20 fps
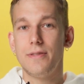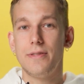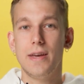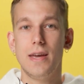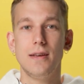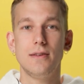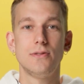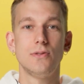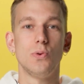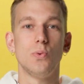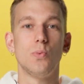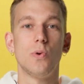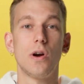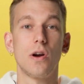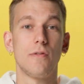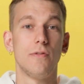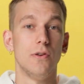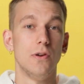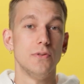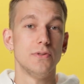thanks to
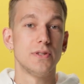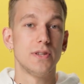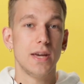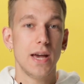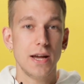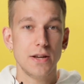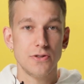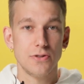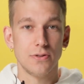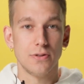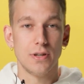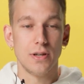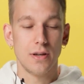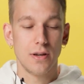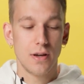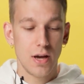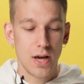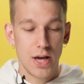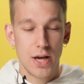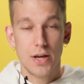workflow scheduling,
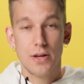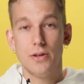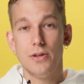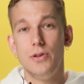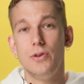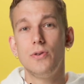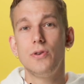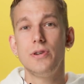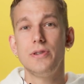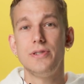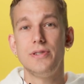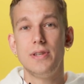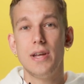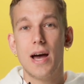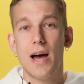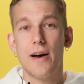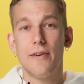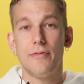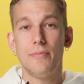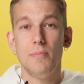your
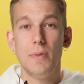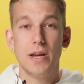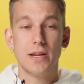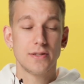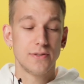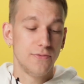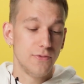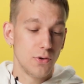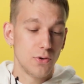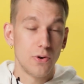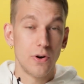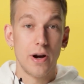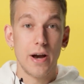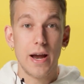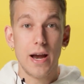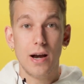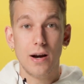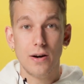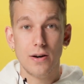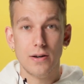staff makes fewer
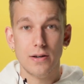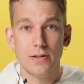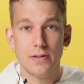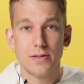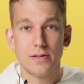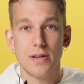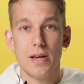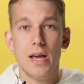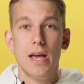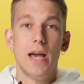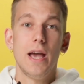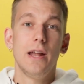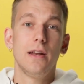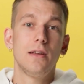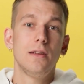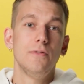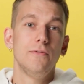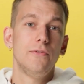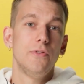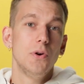errors and
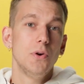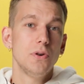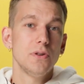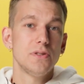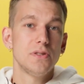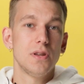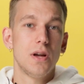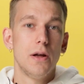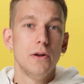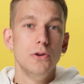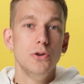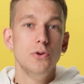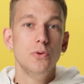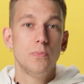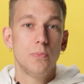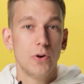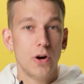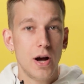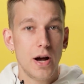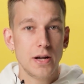can focus on new
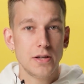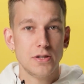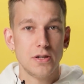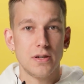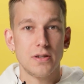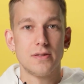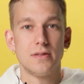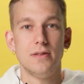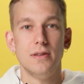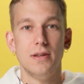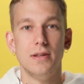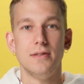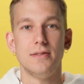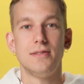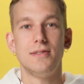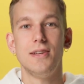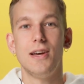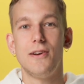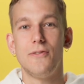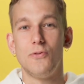projects
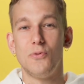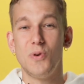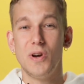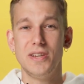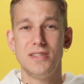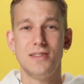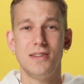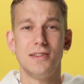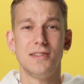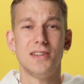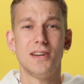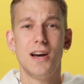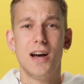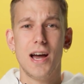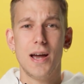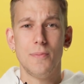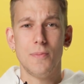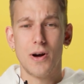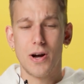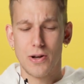instead of wasting
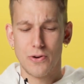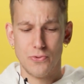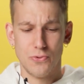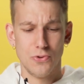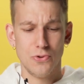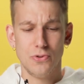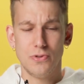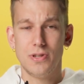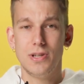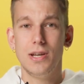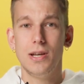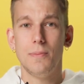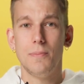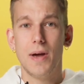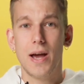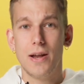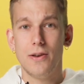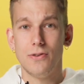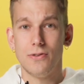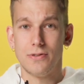time on routine
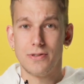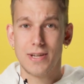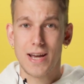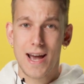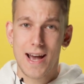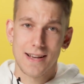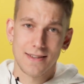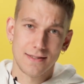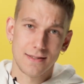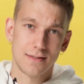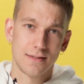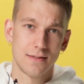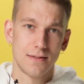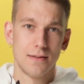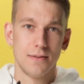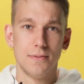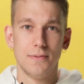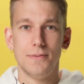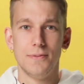manual tasks.